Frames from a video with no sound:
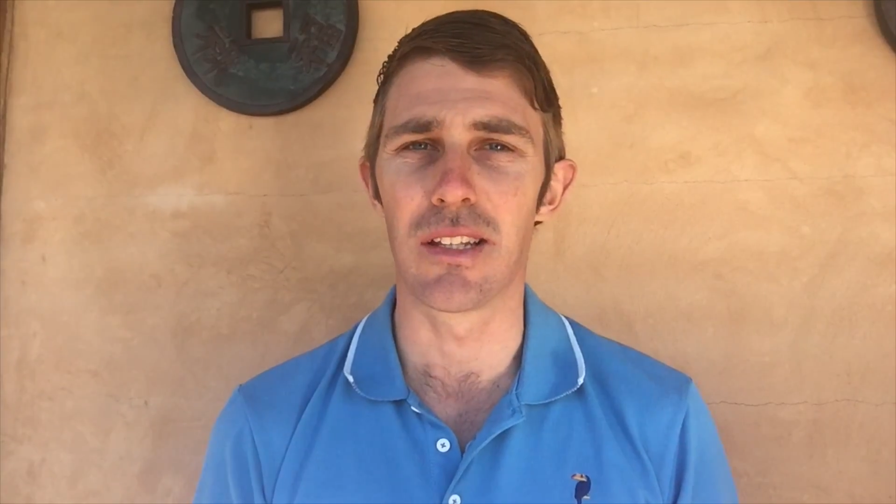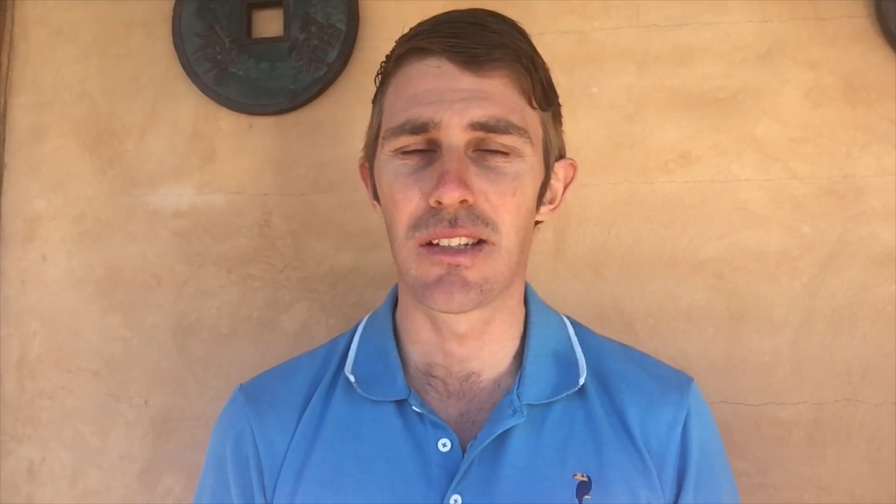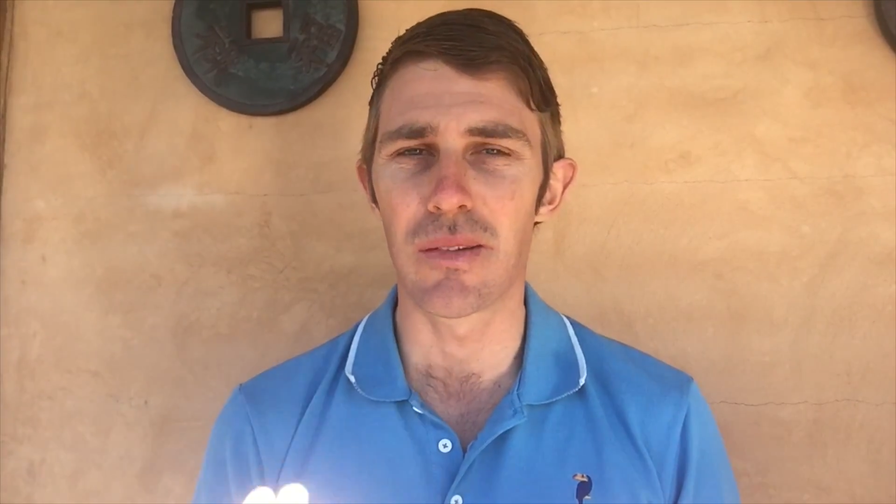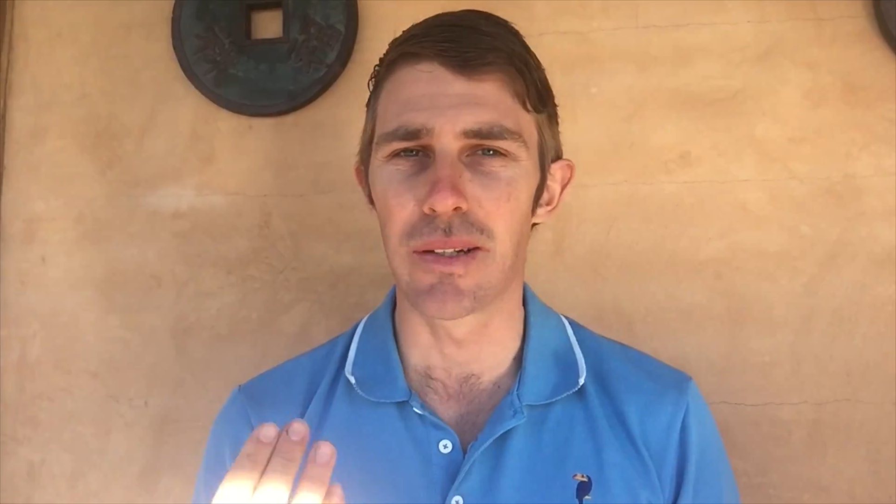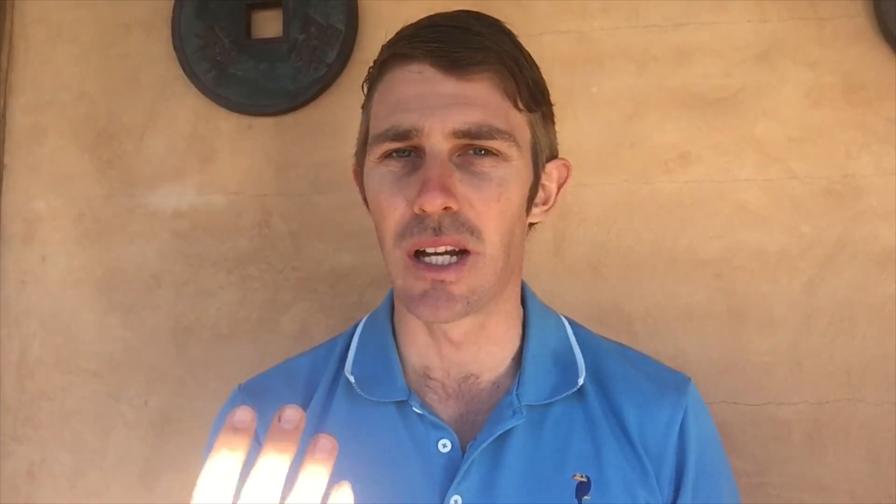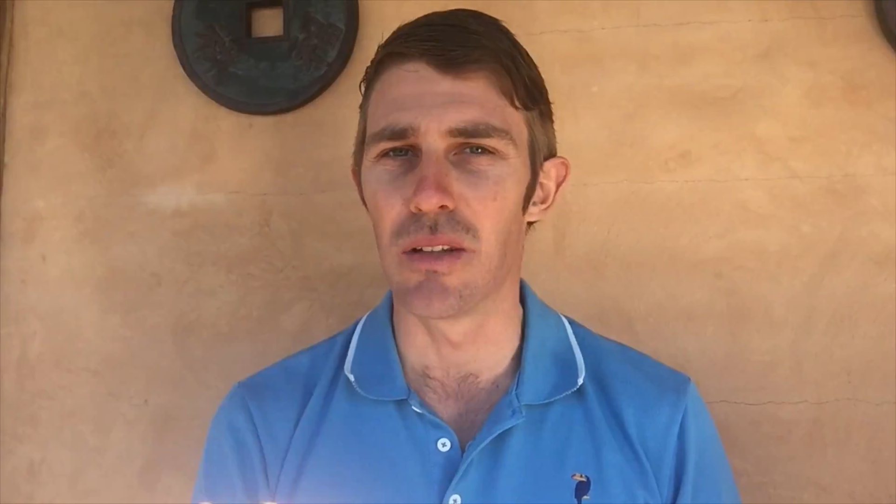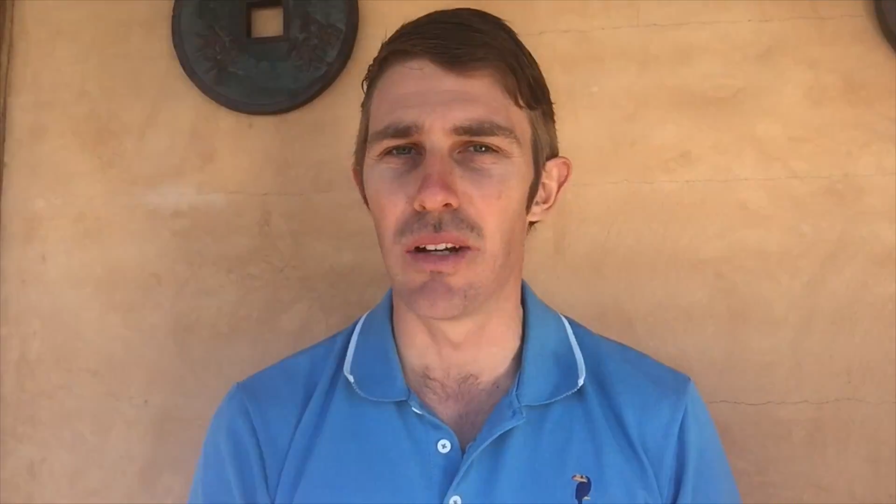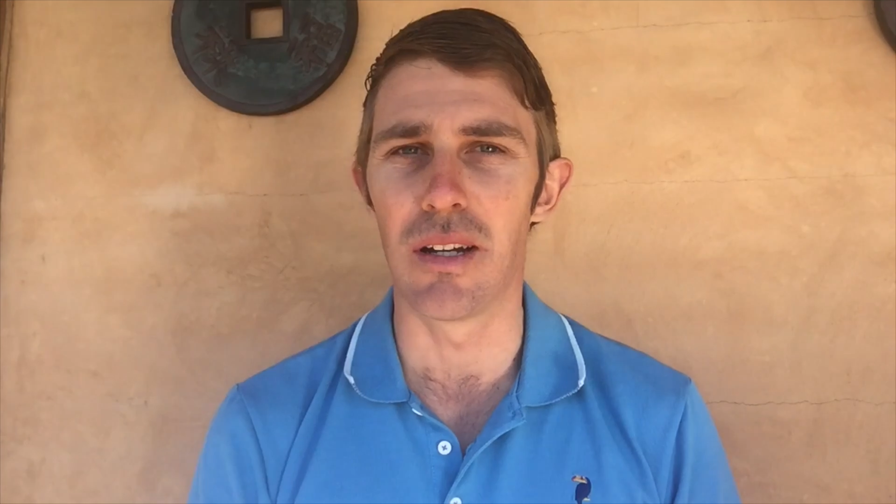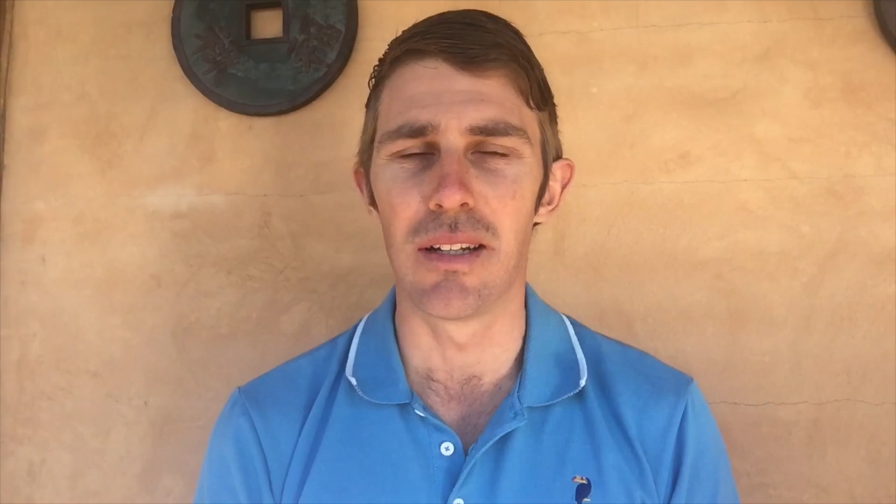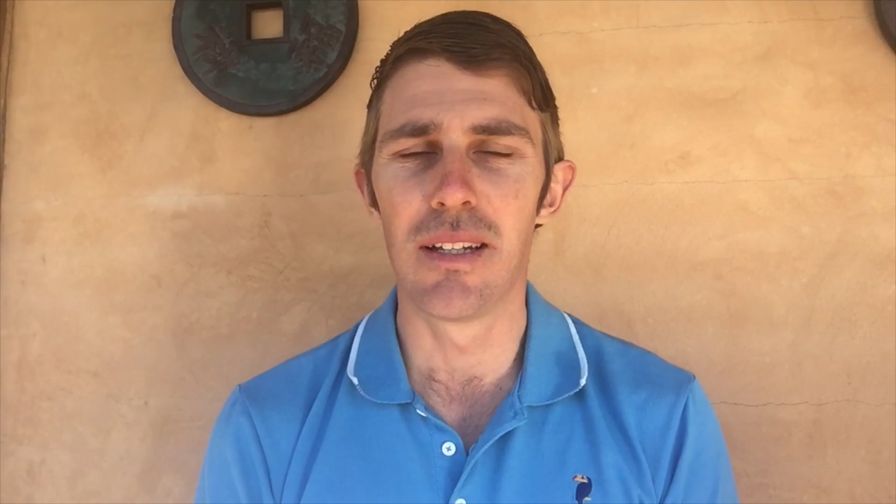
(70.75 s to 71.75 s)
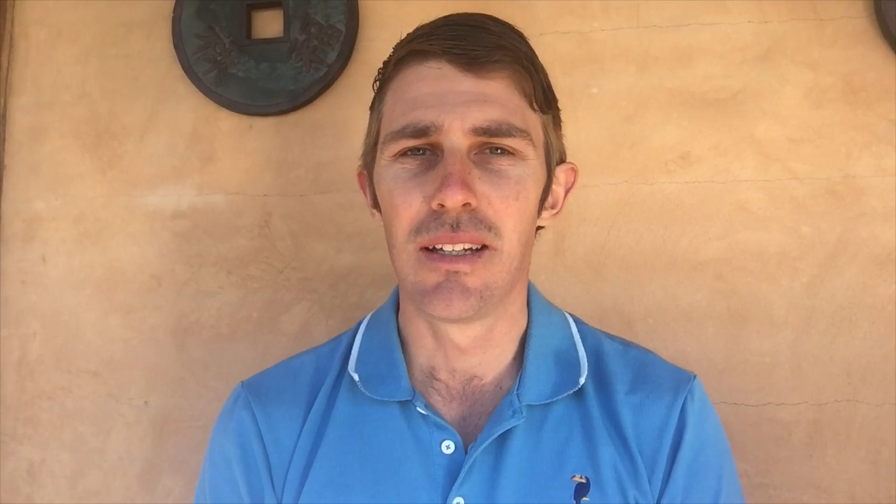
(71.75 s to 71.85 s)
This is something that I learned